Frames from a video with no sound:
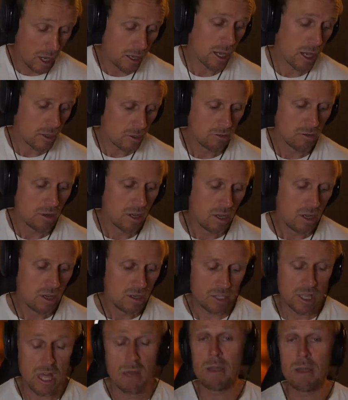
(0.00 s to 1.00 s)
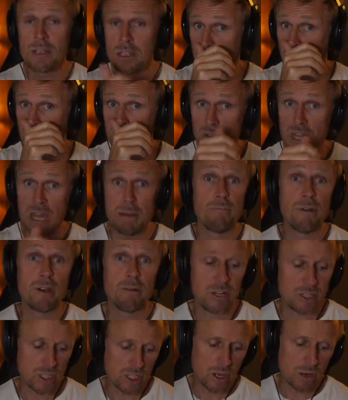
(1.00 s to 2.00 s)
Okay, cool. So that means I can then pretty
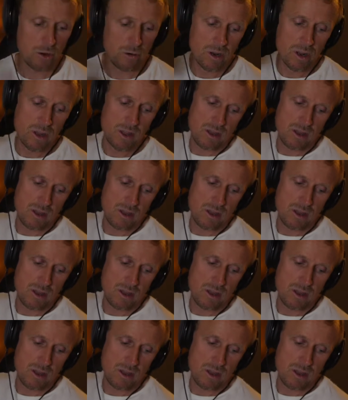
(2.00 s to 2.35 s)
much go